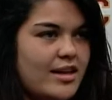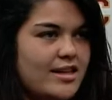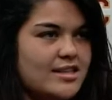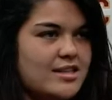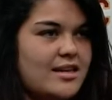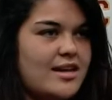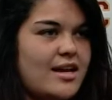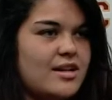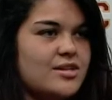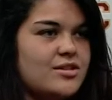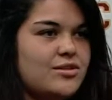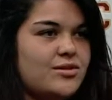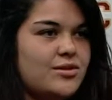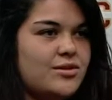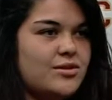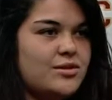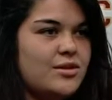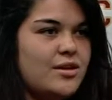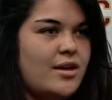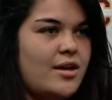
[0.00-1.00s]
to
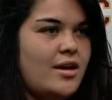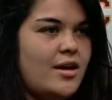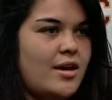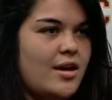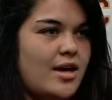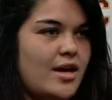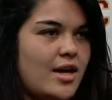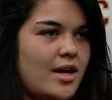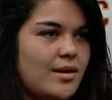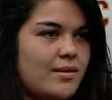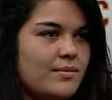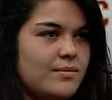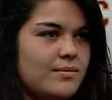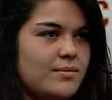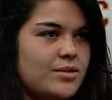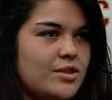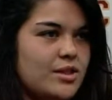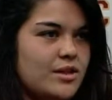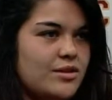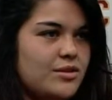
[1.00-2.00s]
nationals, trying
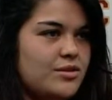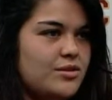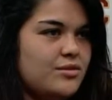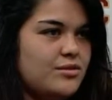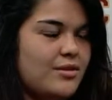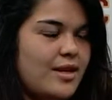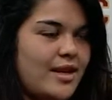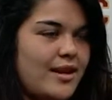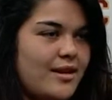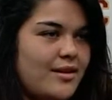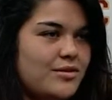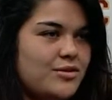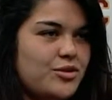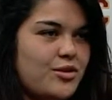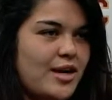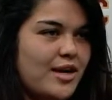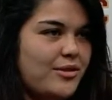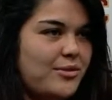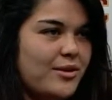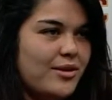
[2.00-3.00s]

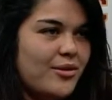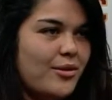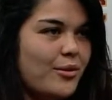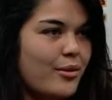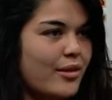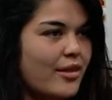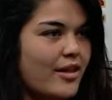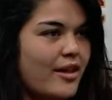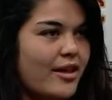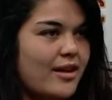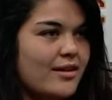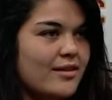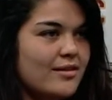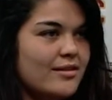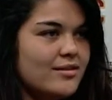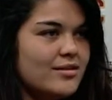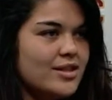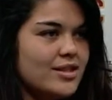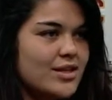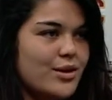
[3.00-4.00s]
to win the whole thing
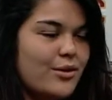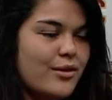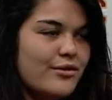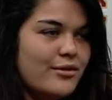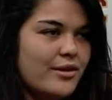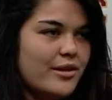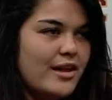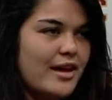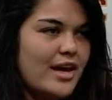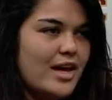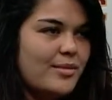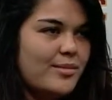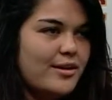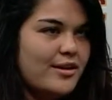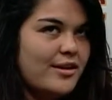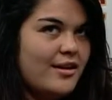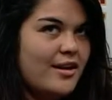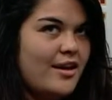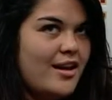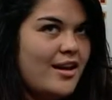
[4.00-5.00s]
and just going for that. But
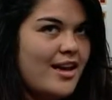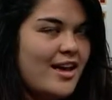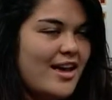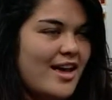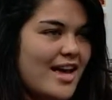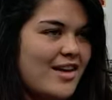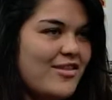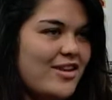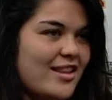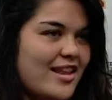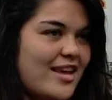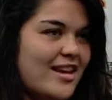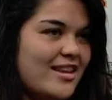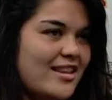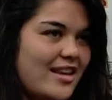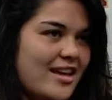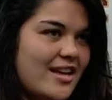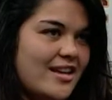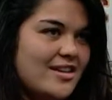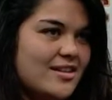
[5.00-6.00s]
having that at
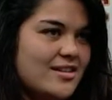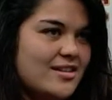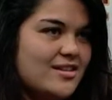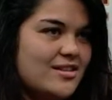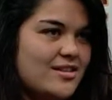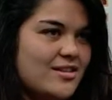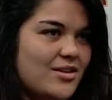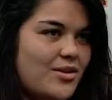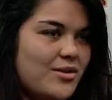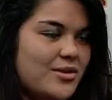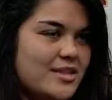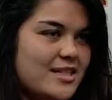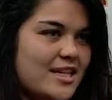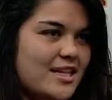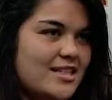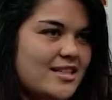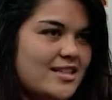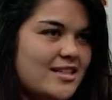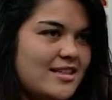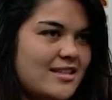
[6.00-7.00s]
the end is always
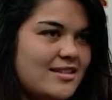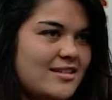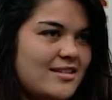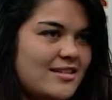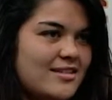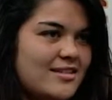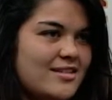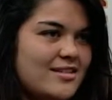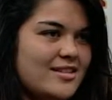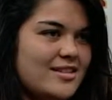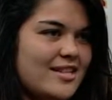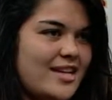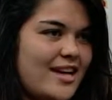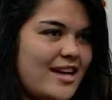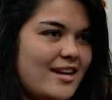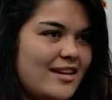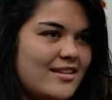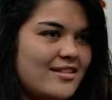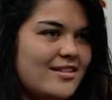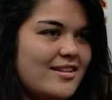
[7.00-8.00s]
nice to say,
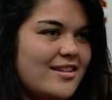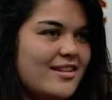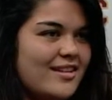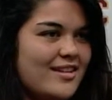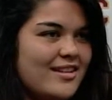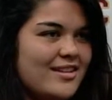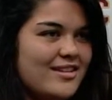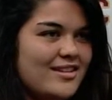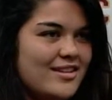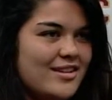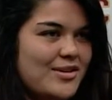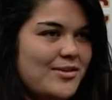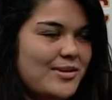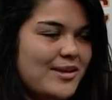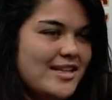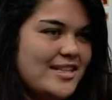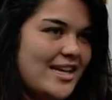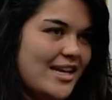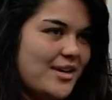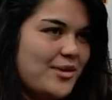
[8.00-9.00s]
and no one
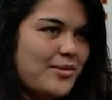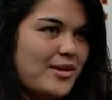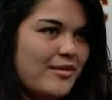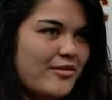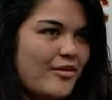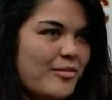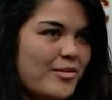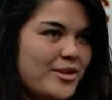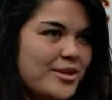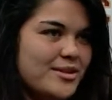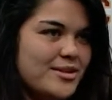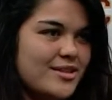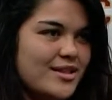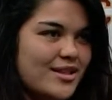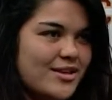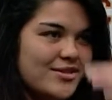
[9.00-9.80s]
can take it away from you. So